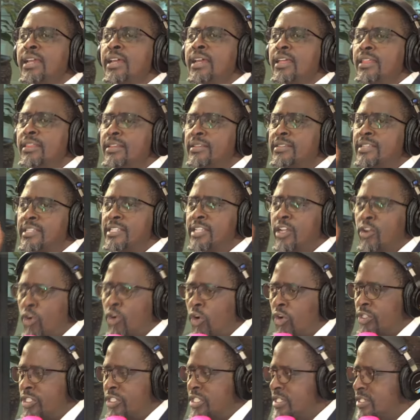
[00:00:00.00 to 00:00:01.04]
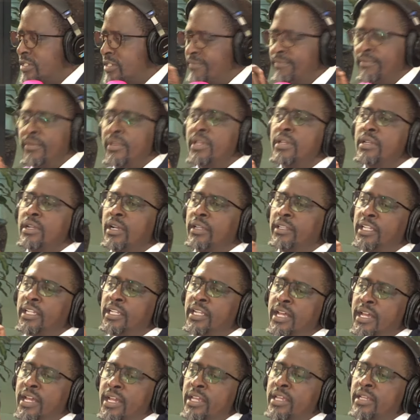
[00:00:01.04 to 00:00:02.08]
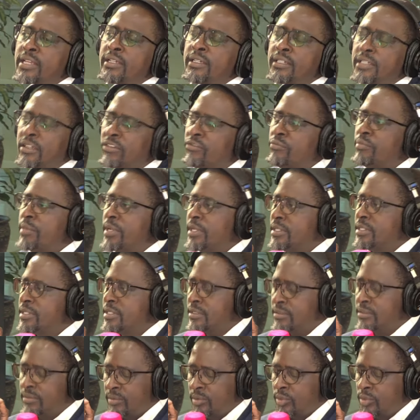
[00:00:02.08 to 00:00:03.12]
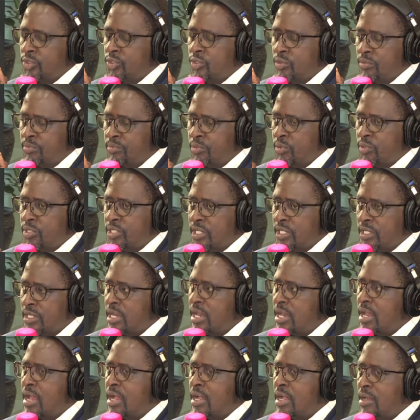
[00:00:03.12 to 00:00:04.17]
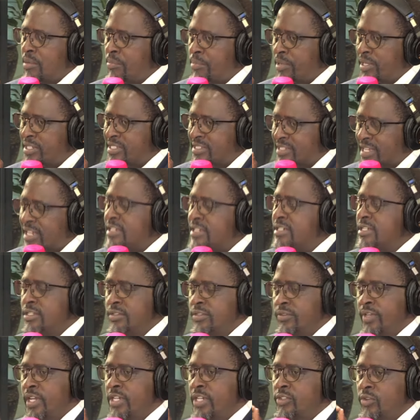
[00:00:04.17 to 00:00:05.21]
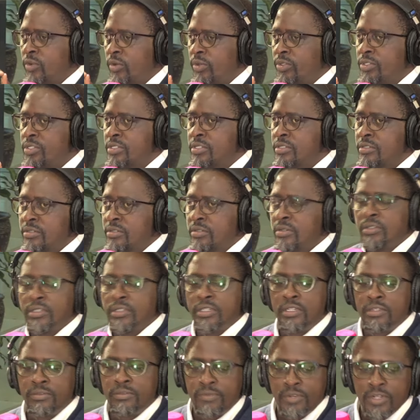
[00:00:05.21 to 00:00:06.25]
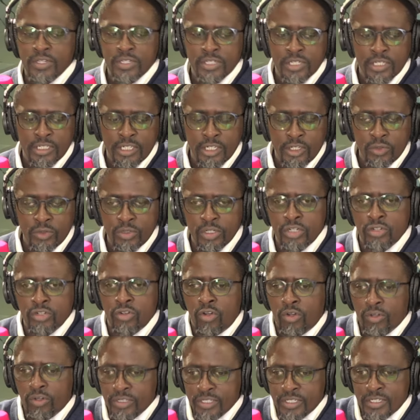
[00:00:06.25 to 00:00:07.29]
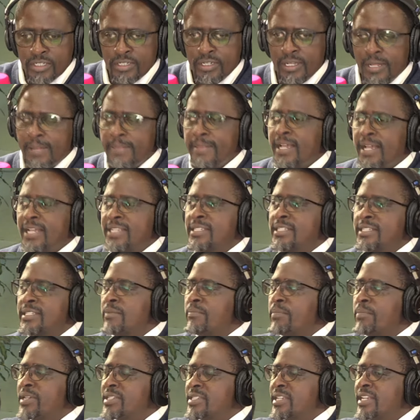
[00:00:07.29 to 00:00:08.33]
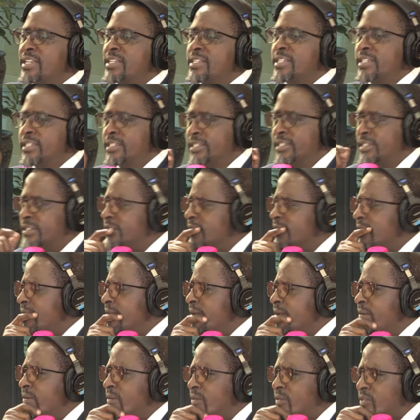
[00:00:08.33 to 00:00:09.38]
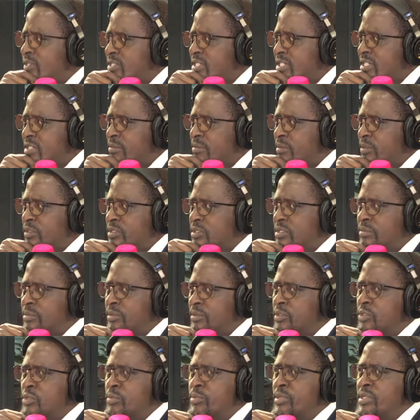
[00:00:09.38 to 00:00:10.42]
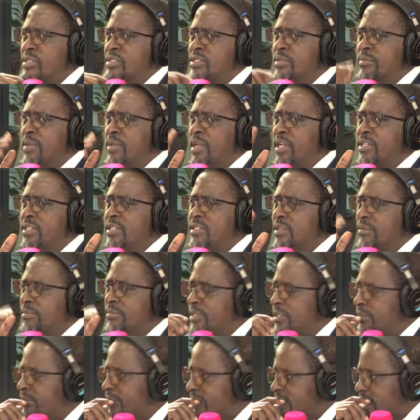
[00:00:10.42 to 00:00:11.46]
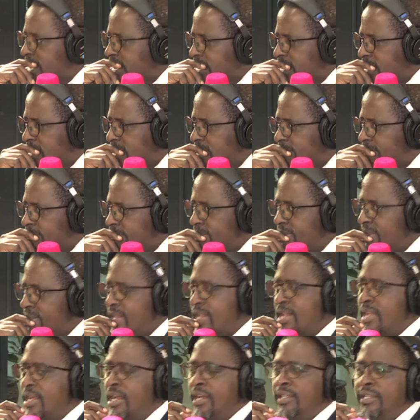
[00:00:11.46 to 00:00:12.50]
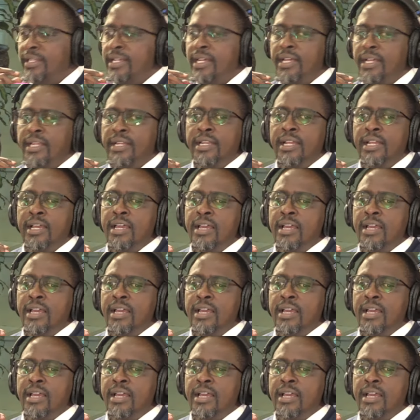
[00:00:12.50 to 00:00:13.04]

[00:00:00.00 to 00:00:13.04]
This is the cost. And then the government was to put in a percentage of that cost called the differentiated unit cost, mm-hmm. a certain percentage. What was it supposed to be? Some eighty-something percent. Mm-hmm. And then